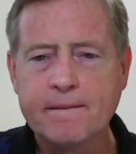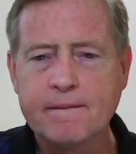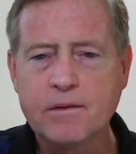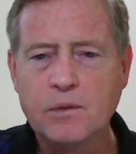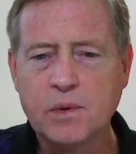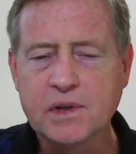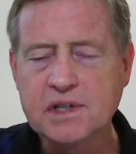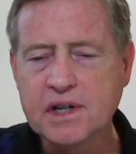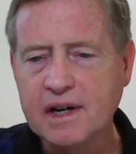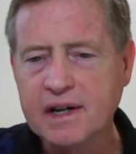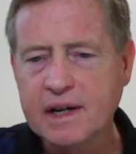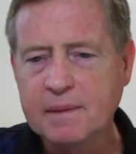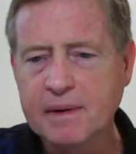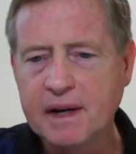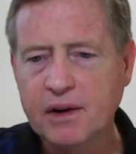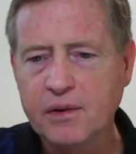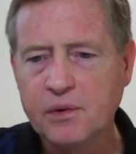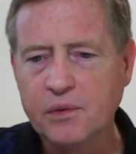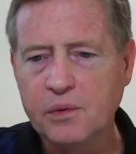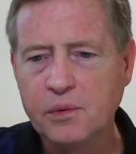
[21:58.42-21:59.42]
we talk
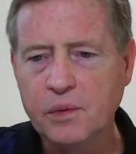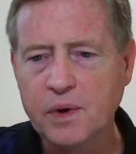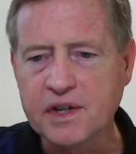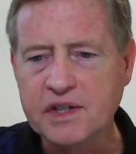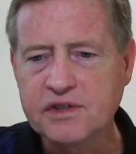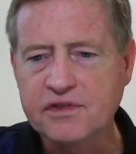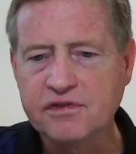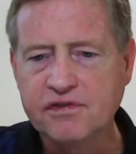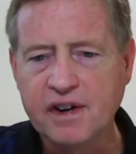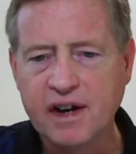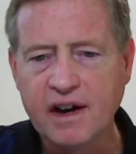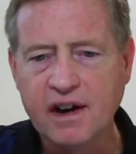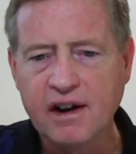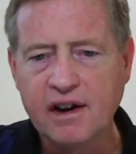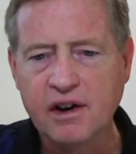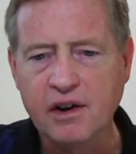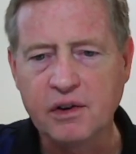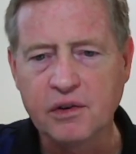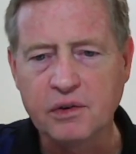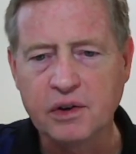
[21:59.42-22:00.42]
about what's
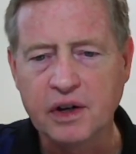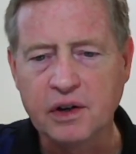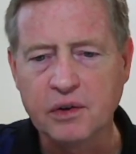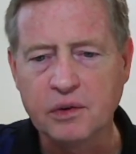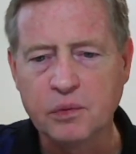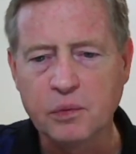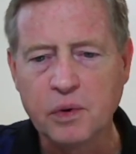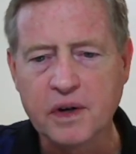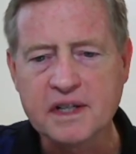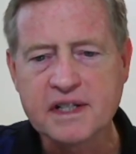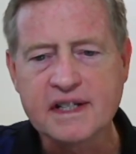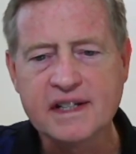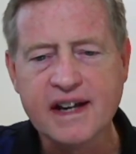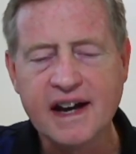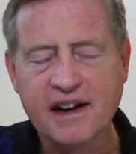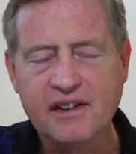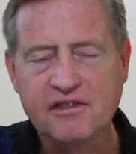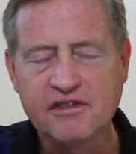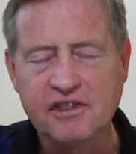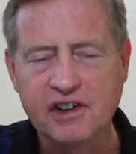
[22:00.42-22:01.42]
fair and, and what's
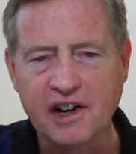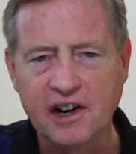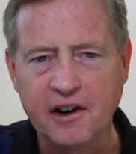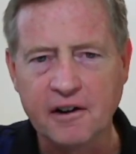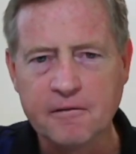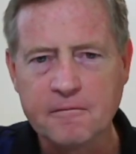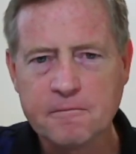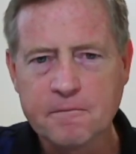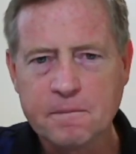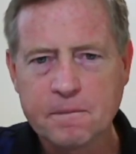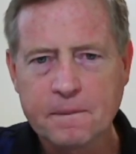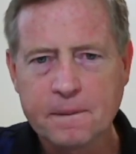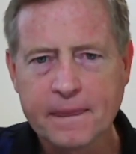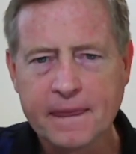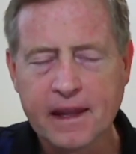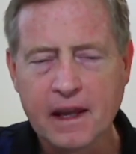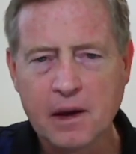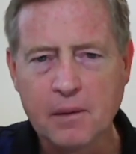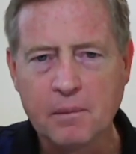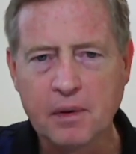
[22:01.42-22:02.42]
not fair,
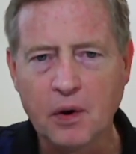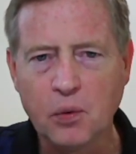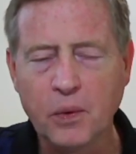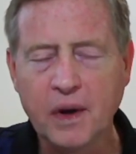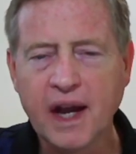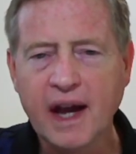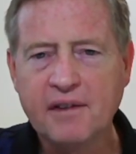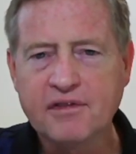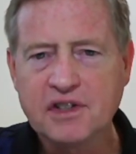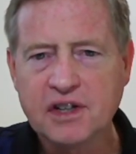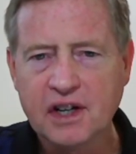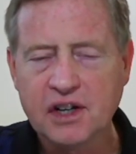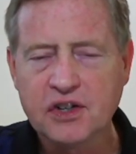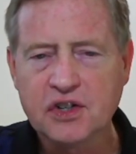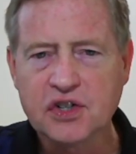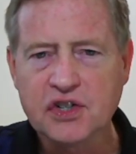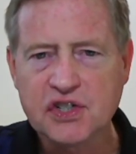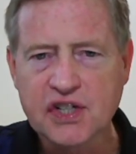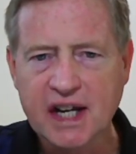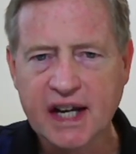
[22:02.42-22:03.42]
but we have to
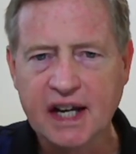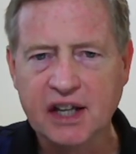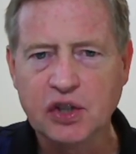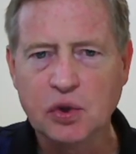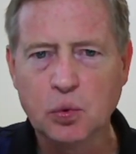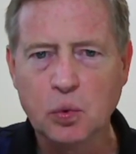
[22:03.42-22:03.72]
understand the